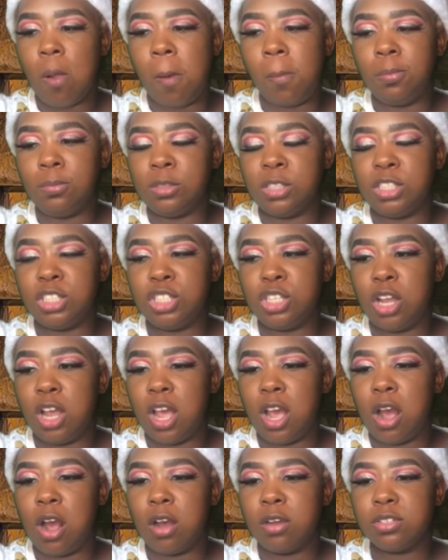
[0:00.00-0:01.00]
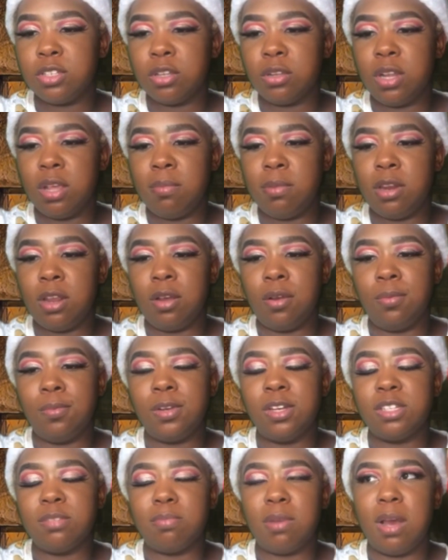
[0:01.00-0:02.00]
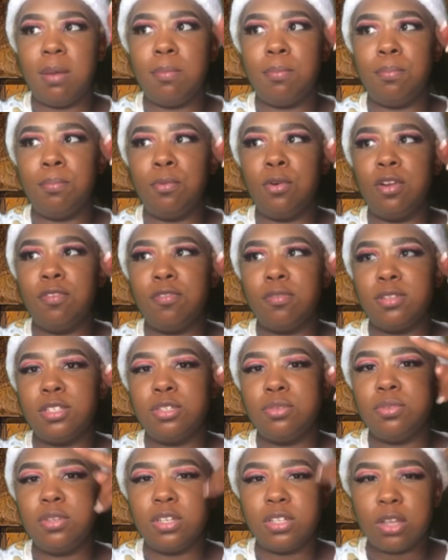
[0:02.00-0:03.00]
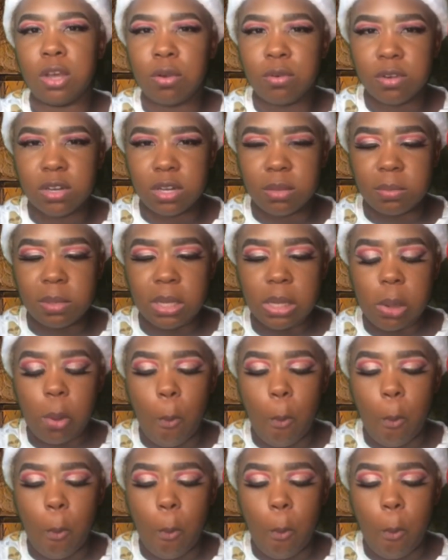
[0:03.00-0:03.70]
And she had also let me know, because my boyfriend was 2 years older than me,